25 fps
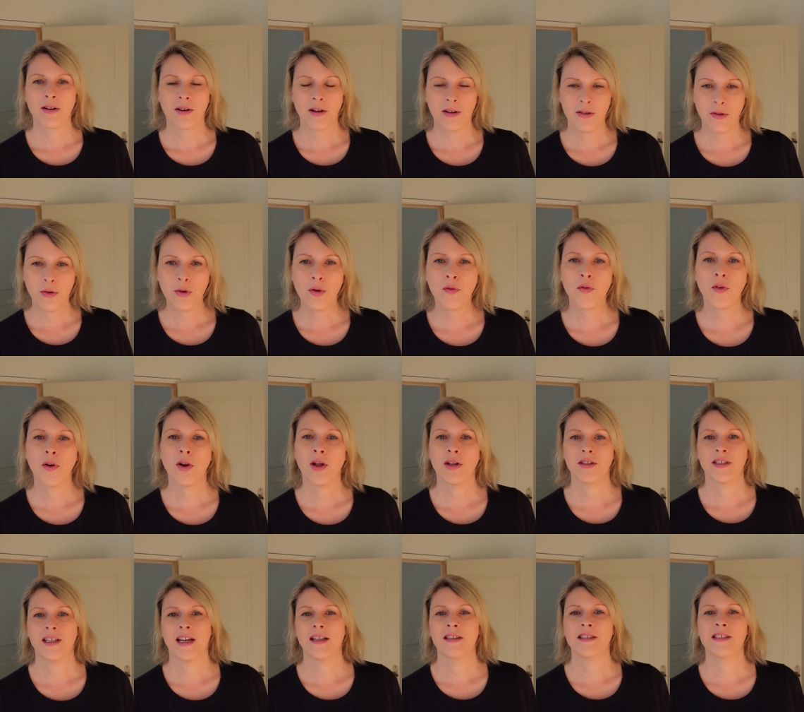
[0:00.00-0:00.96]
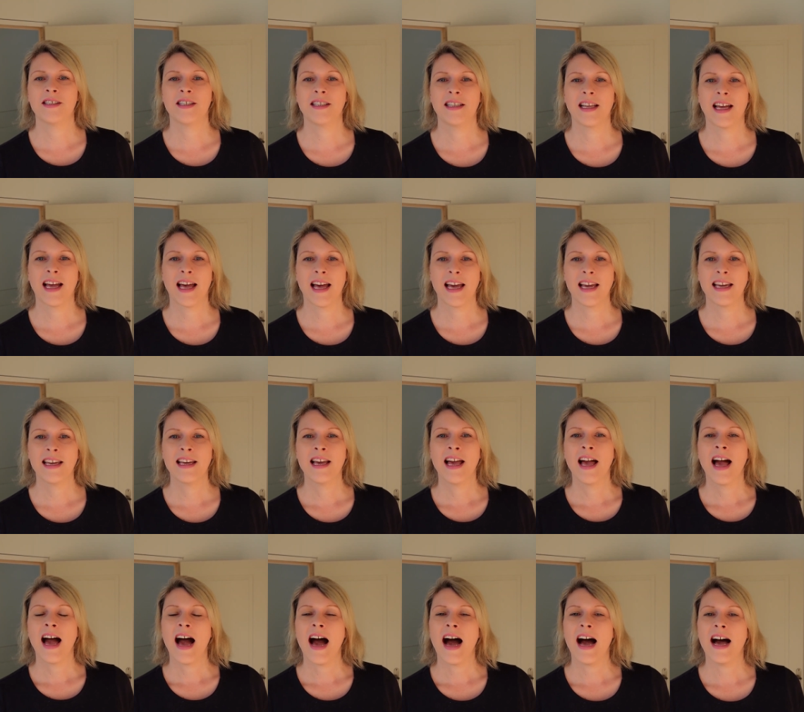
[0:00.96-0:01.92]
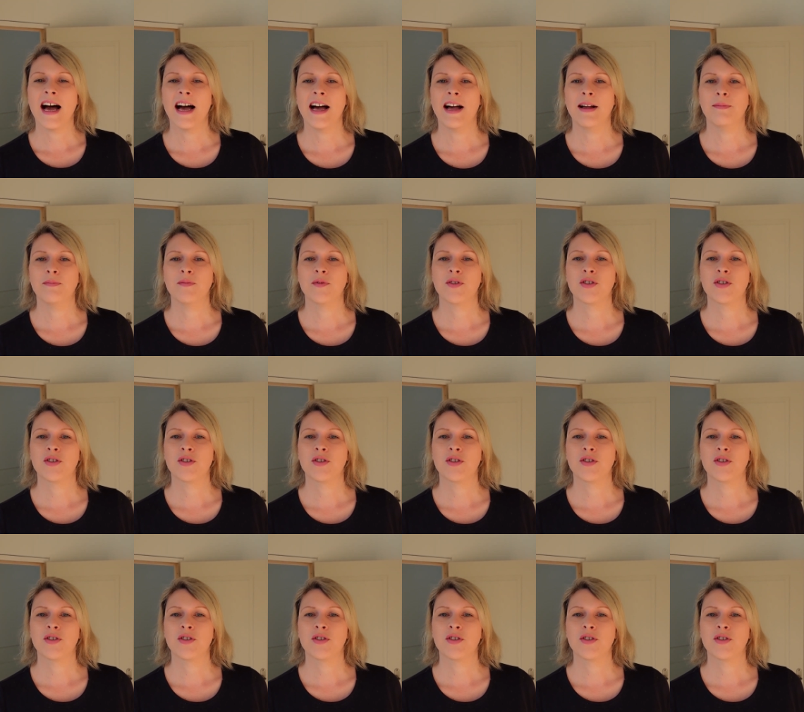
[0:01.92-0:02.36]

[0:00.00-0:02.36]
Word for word: got an awful lot done today and um,